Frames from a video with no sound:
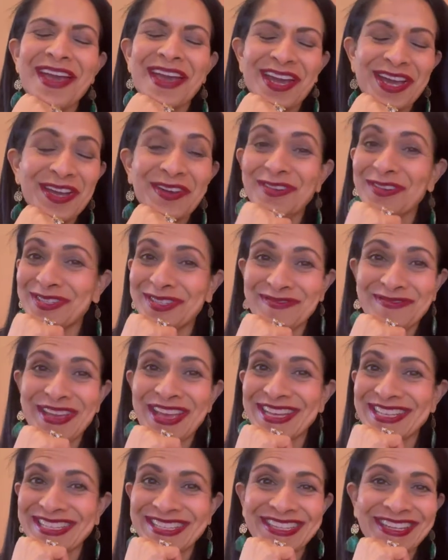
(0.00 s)
it was
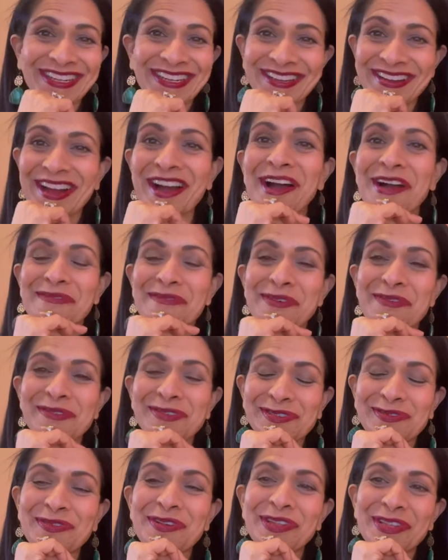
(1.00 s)
amazing. It
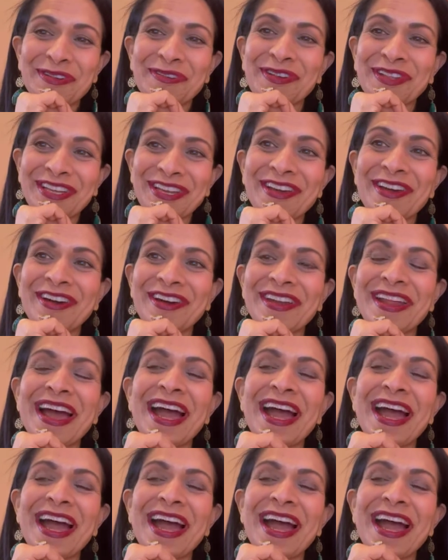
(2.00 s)
was really, really good.